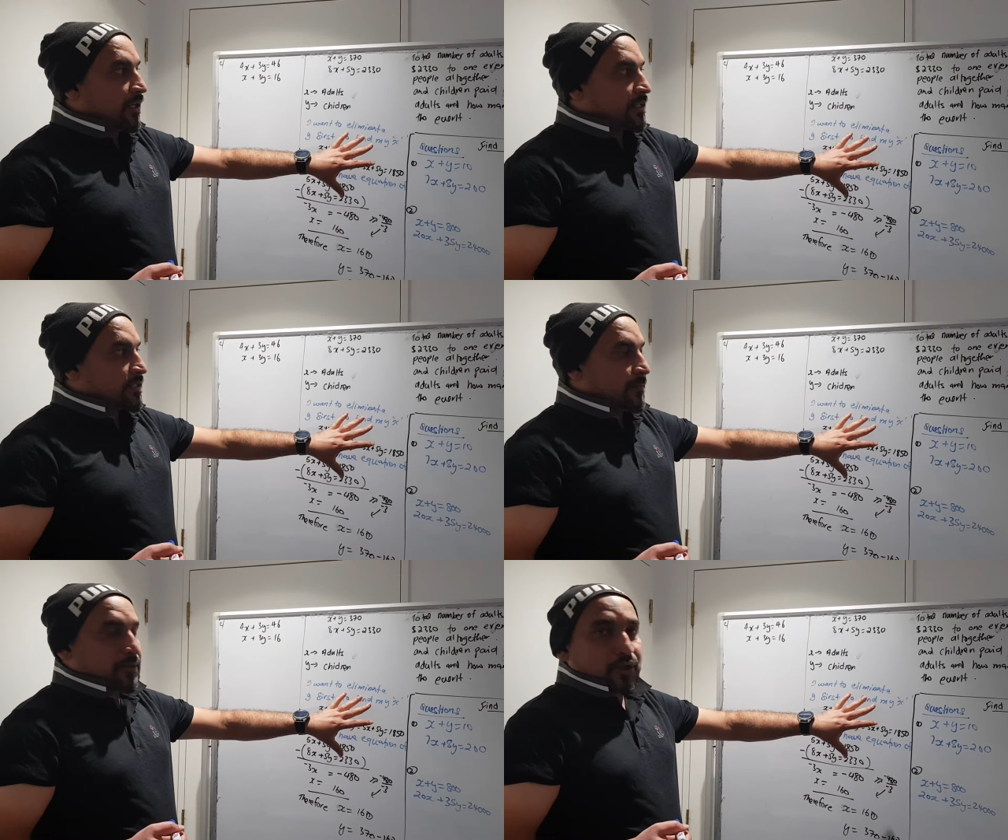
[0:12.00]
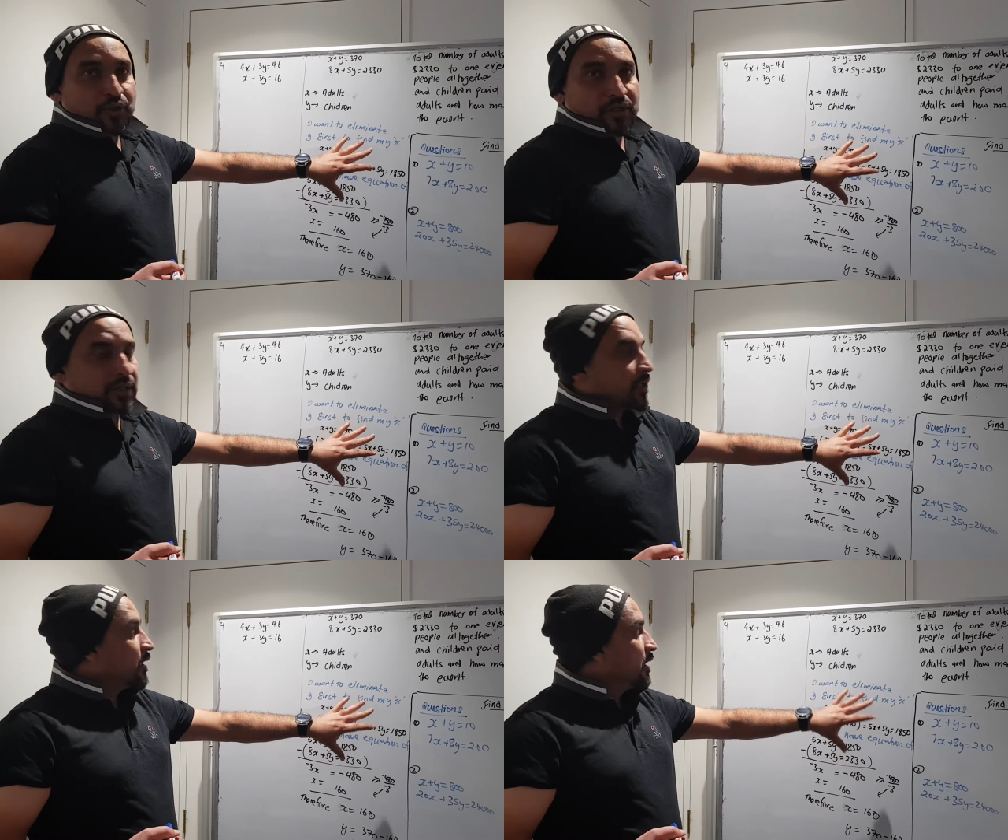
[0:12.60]

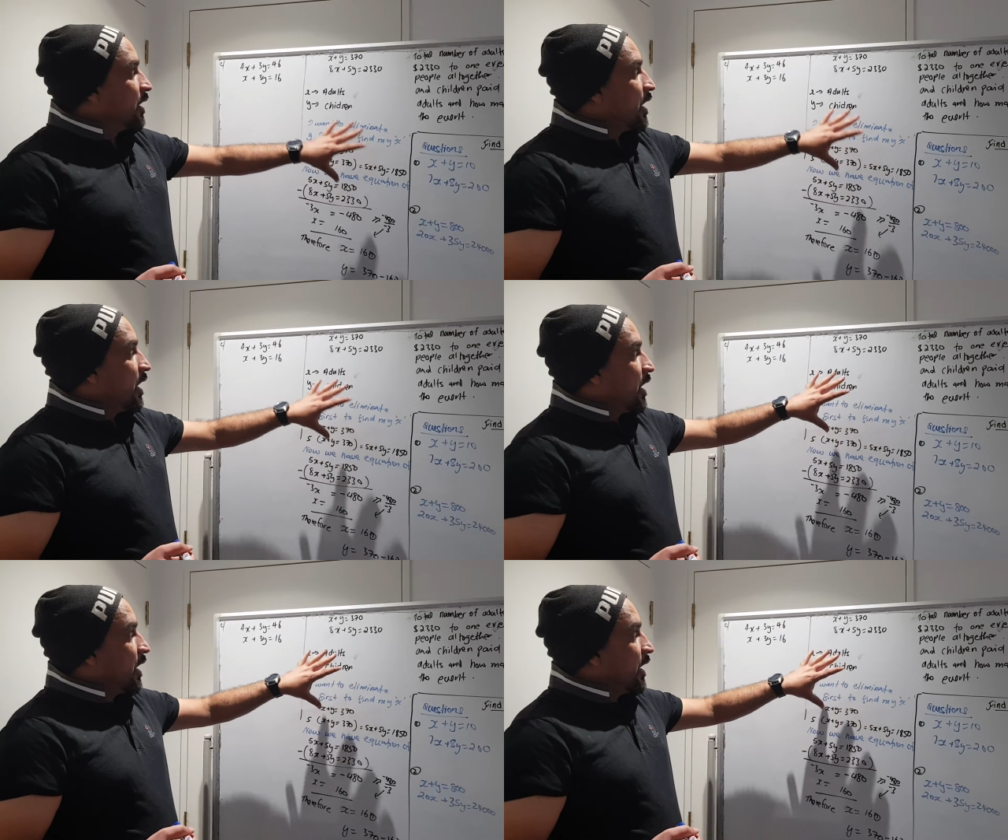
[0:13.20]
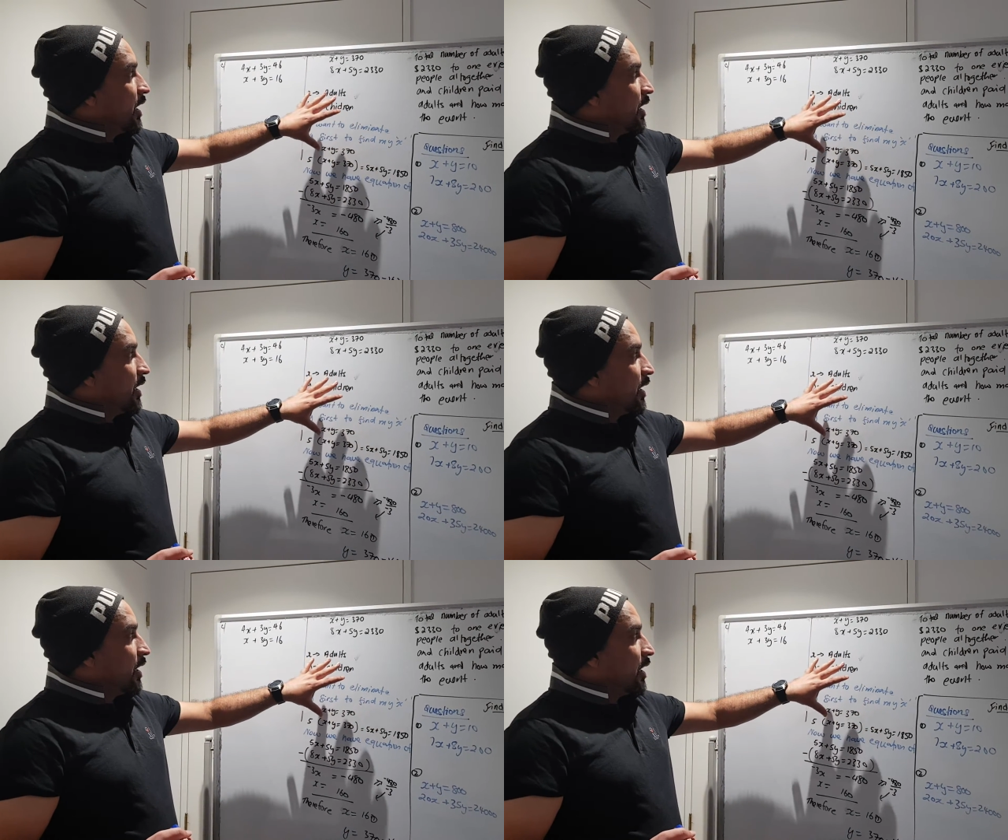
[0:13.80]
substitution.
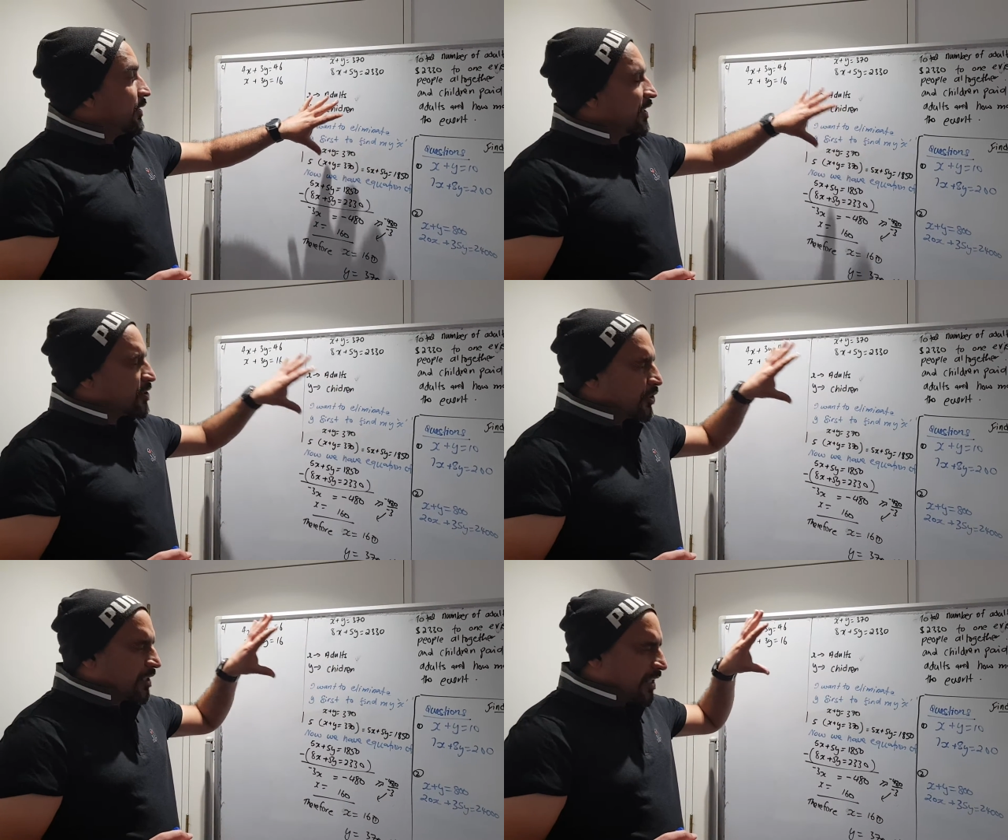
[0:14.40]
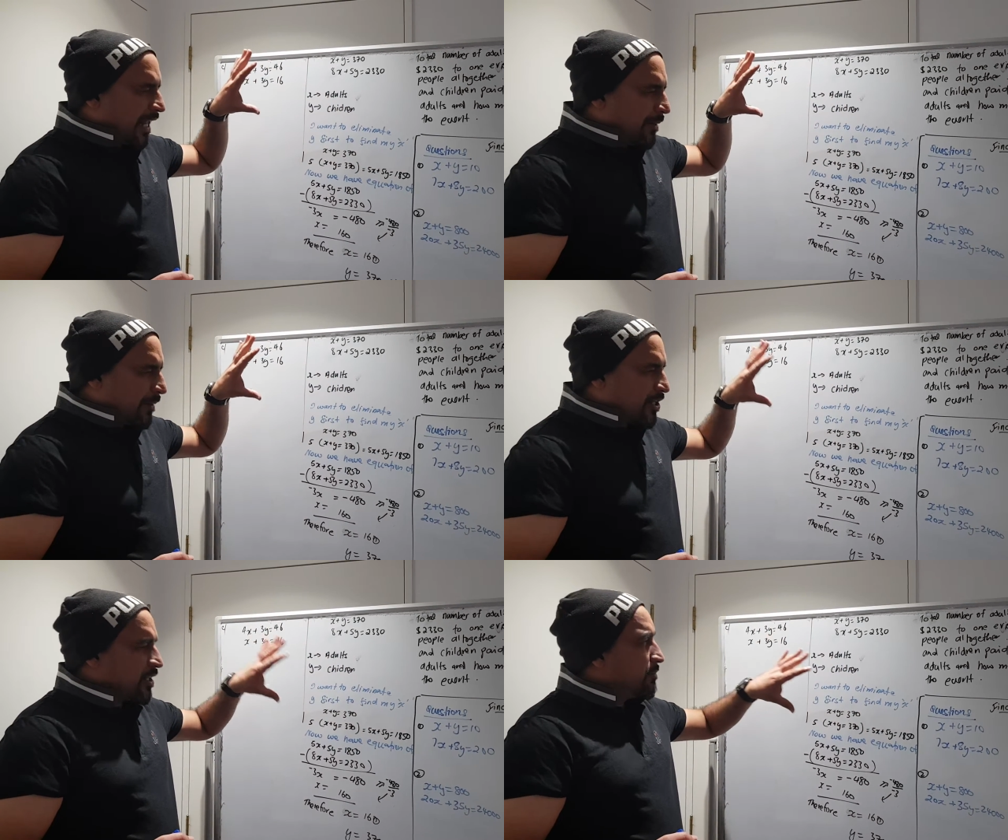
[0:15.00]
The
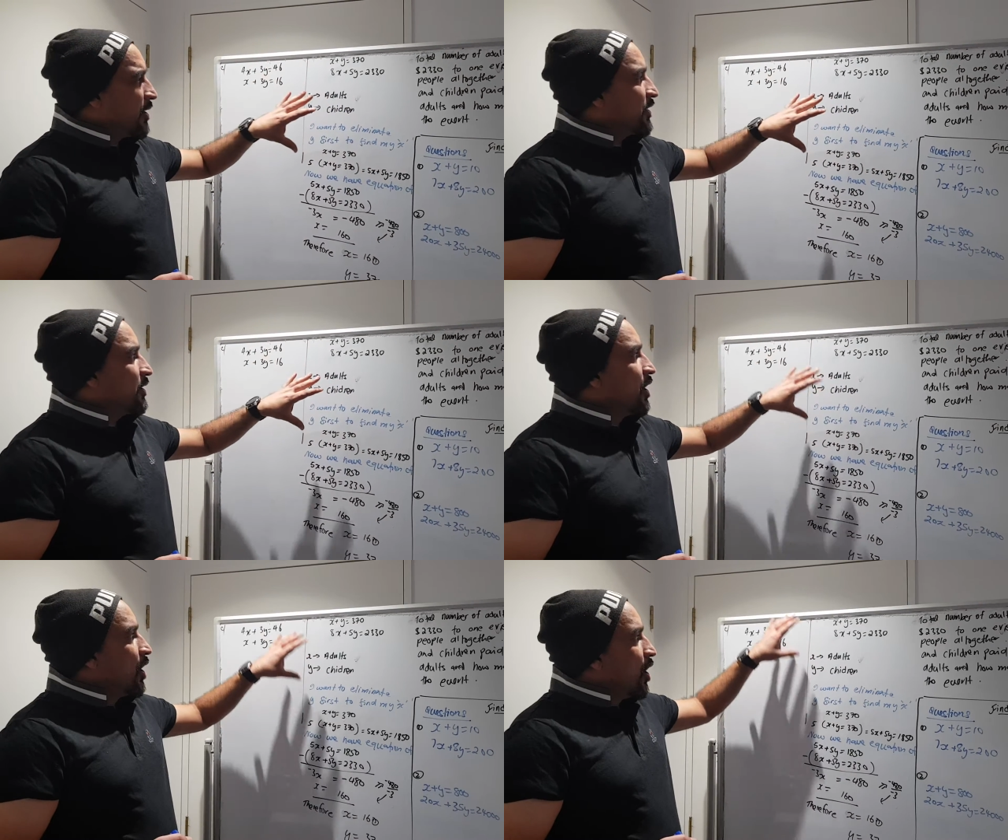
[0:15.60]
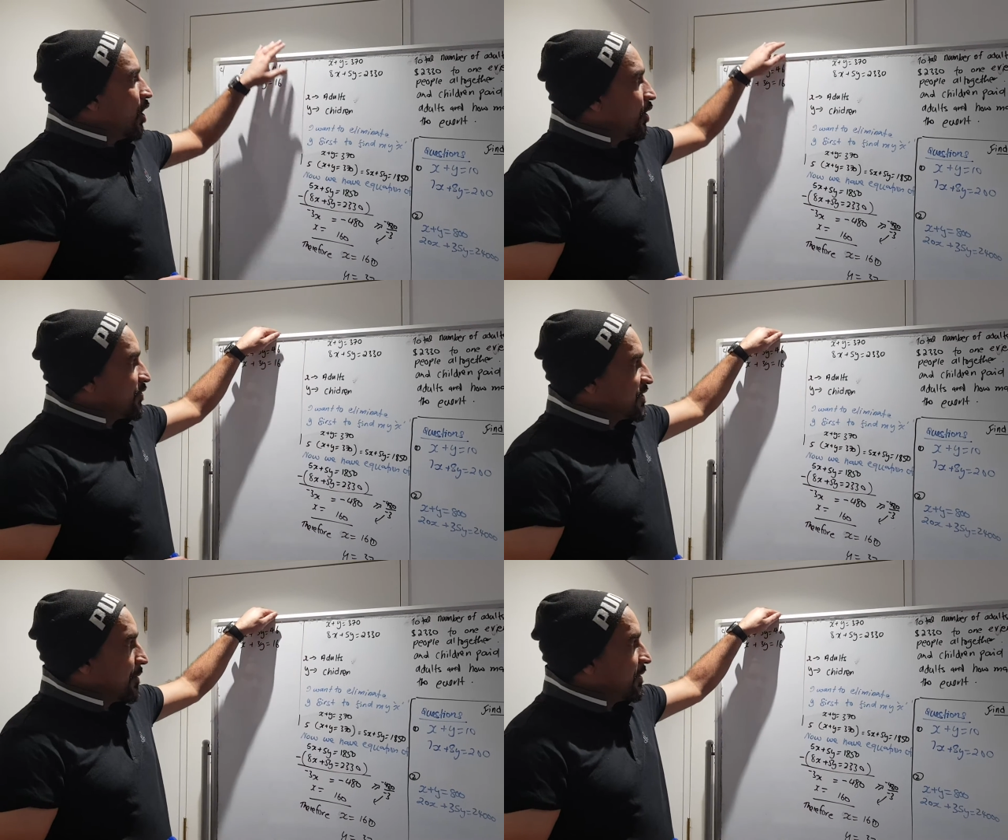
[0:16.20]
elimination method
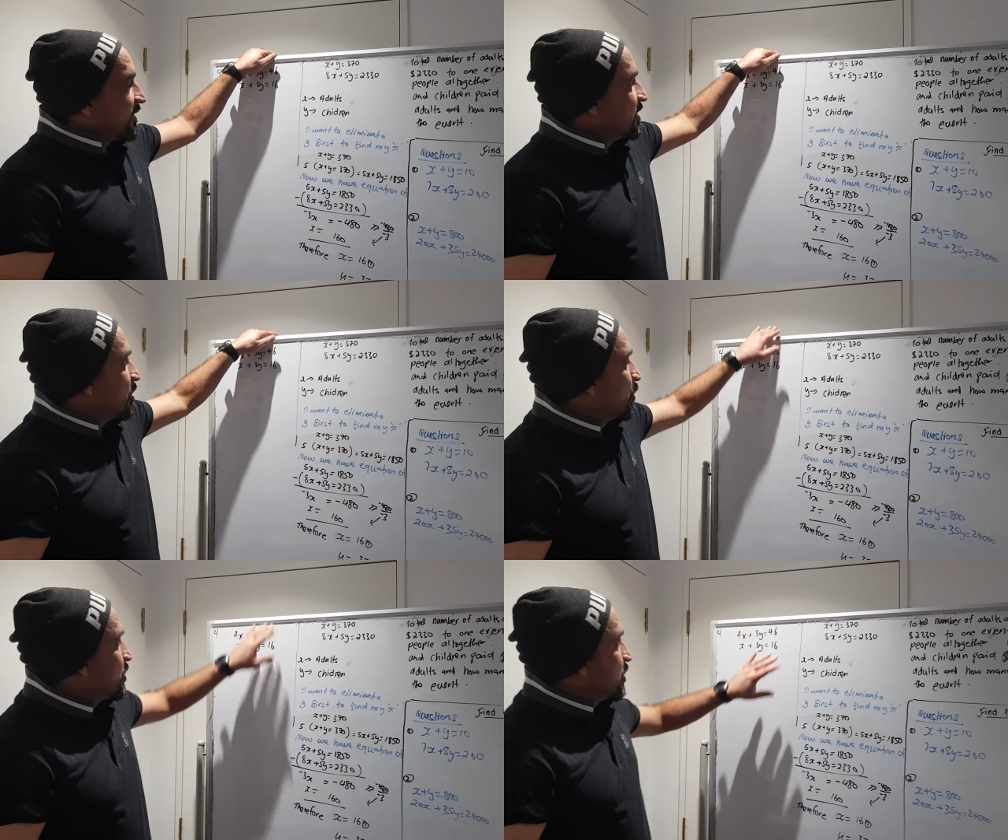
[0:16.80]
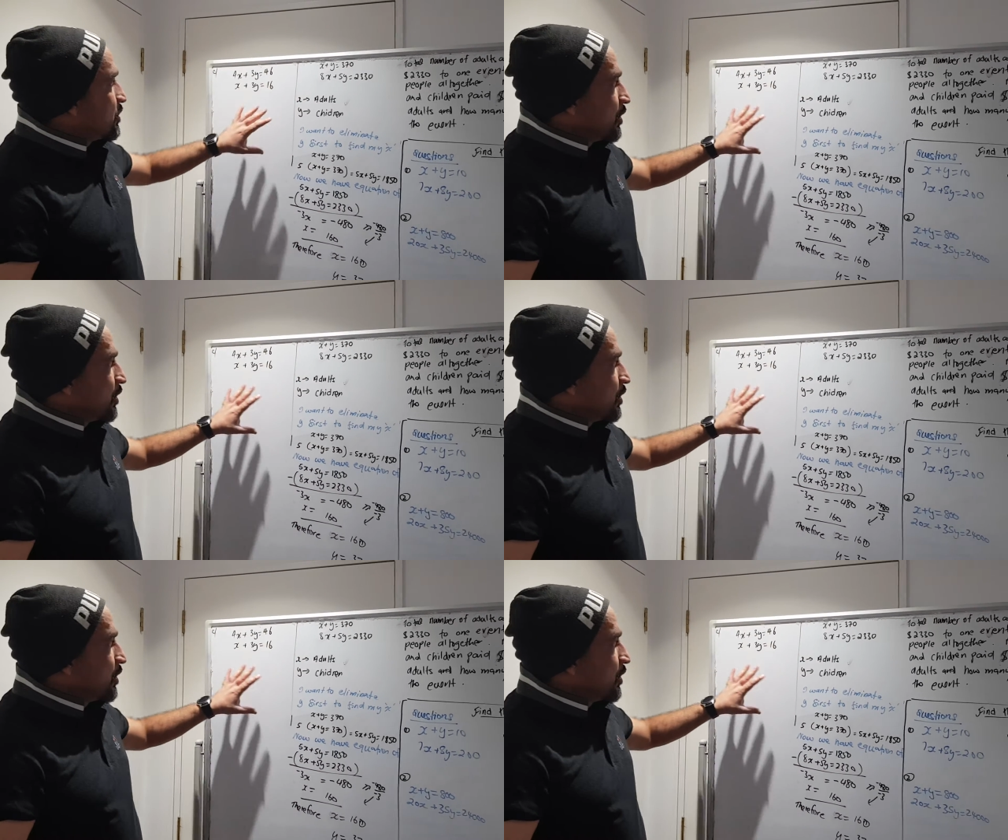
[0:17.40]
of simultaneous equations.